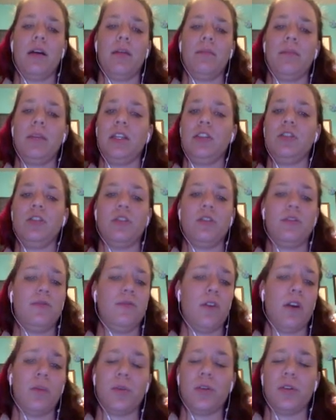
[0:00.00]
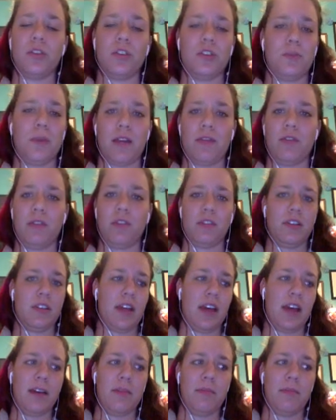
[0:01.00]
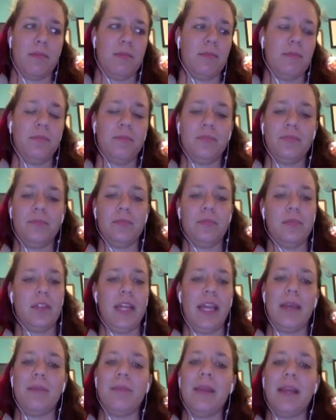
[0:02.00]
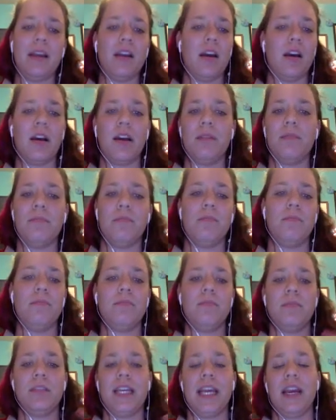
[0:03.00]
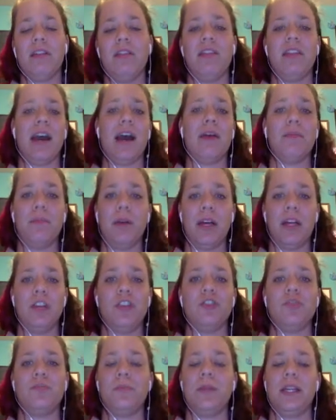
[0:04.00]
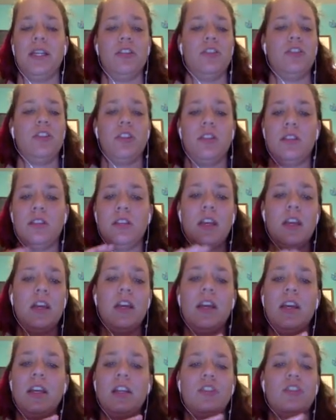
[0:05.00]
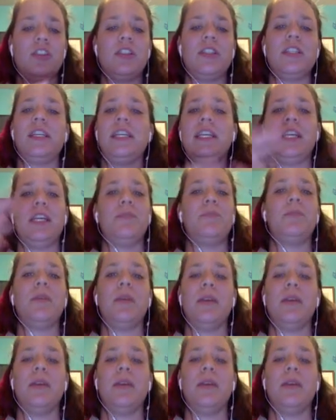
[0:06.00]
It's just far more respectful to them. They may not care that much, but it's just to keep it